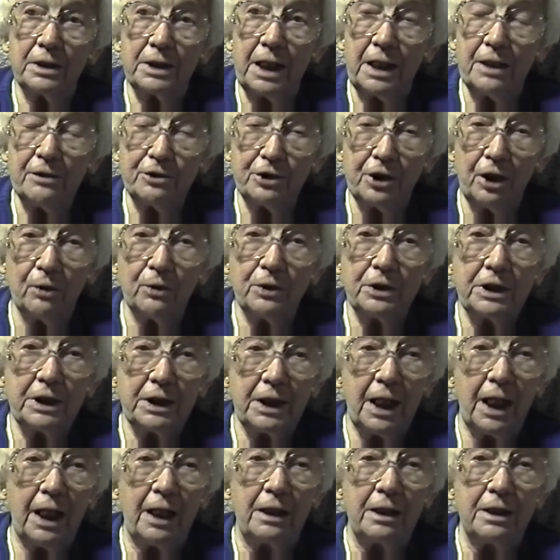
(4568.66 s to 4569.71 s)
South Georgia
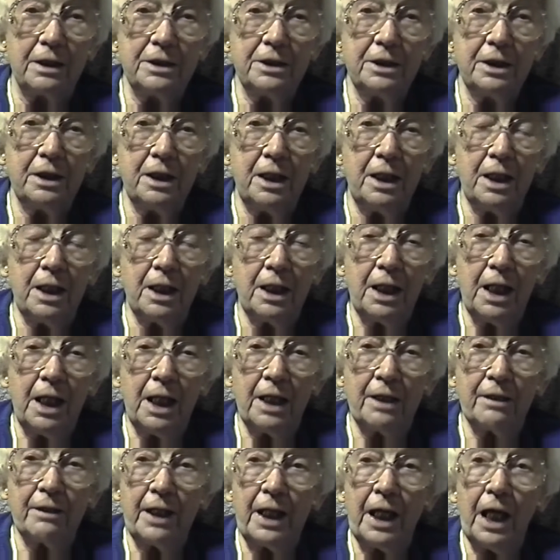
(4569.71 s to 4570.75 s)
College.
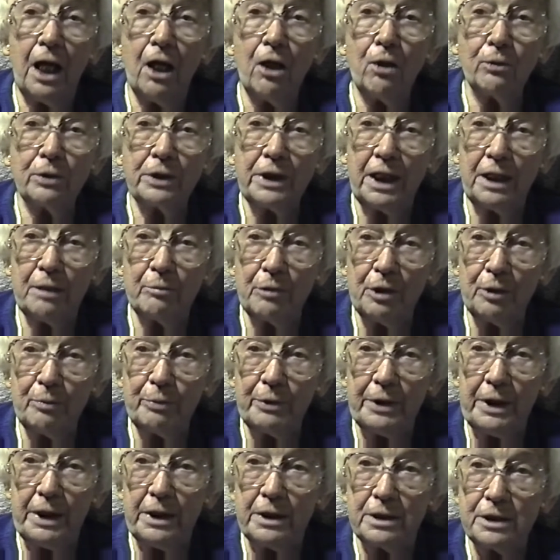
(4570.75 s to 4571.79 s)
And they all came up
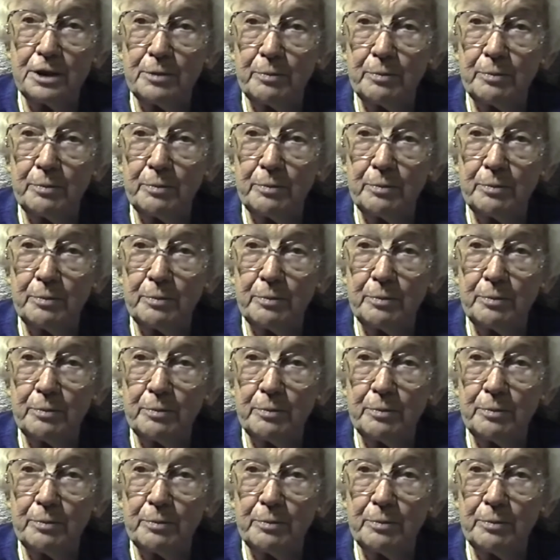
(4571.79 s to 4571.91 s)
here to